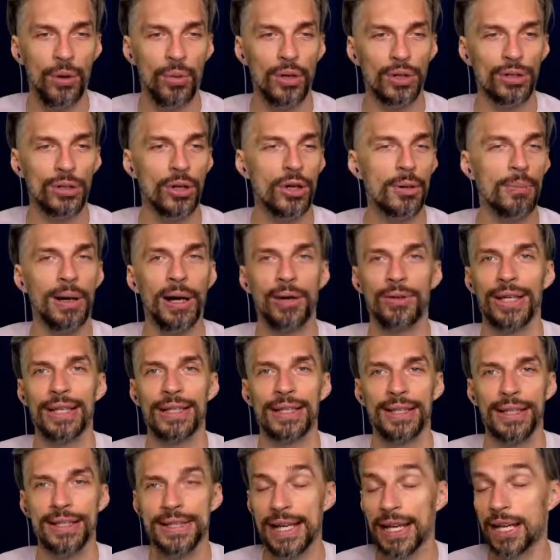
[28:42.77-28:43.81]
We'll talk about that
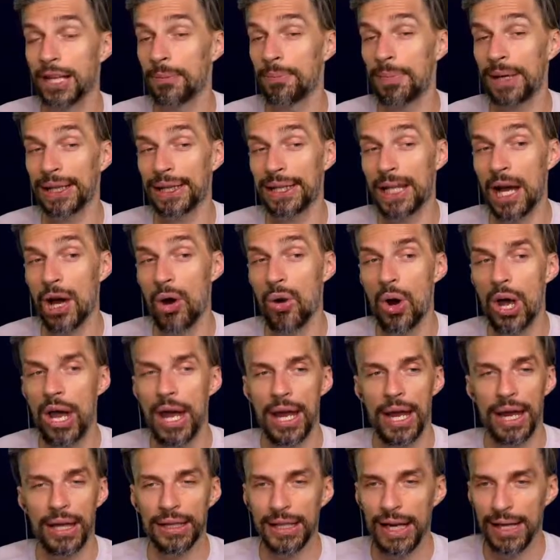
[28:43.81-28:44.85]
in a second. But now
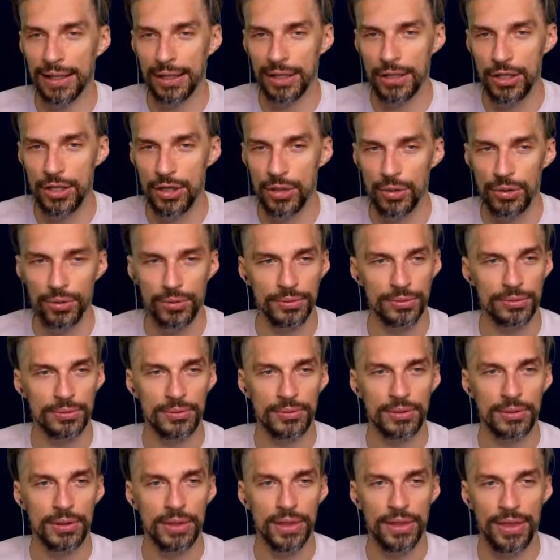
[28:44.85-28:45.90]
another
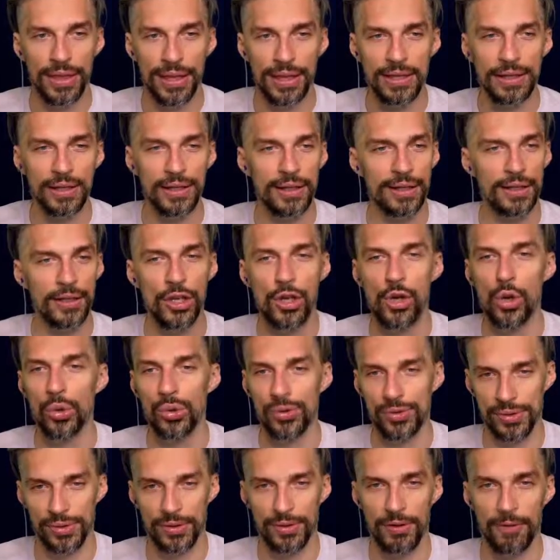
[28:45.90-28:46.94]

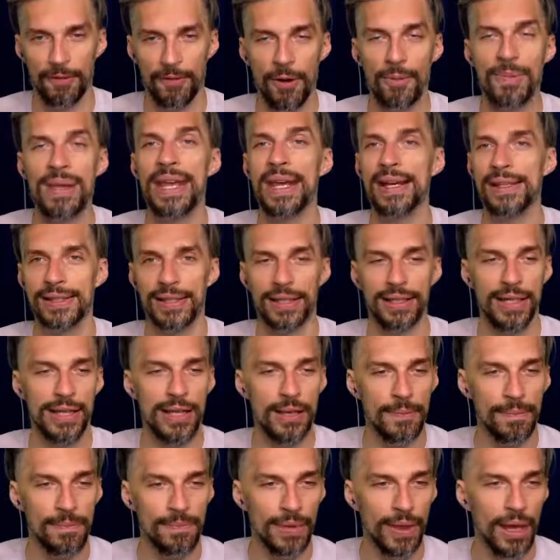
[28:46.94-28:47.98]
news from yesterday.